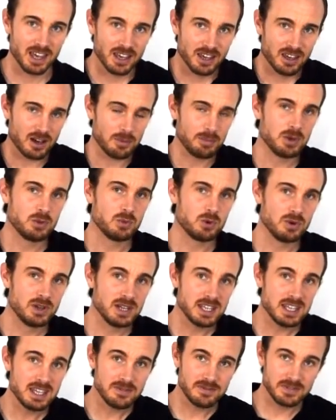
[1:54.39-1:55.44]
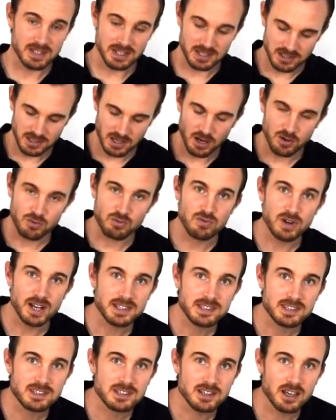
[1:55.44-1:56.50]
cupping will leave these red
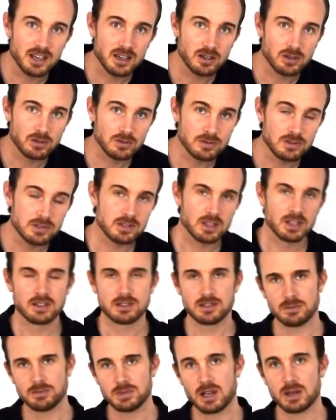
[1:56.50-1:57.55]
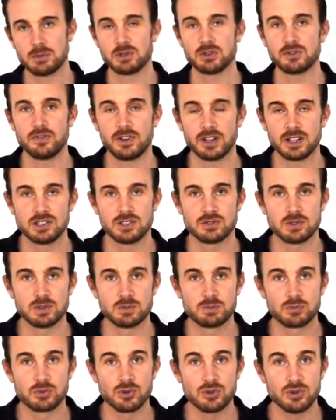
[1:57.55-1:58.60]
circles, sometimes referred to as
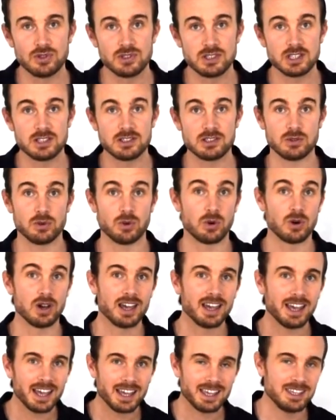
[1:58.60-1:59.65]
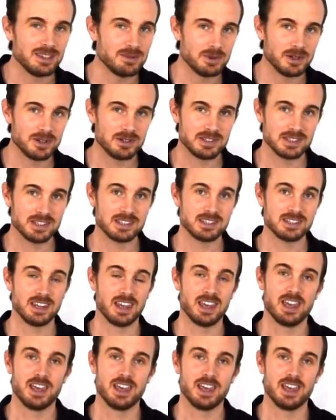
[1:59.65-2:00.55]
bruises or ecchymosis.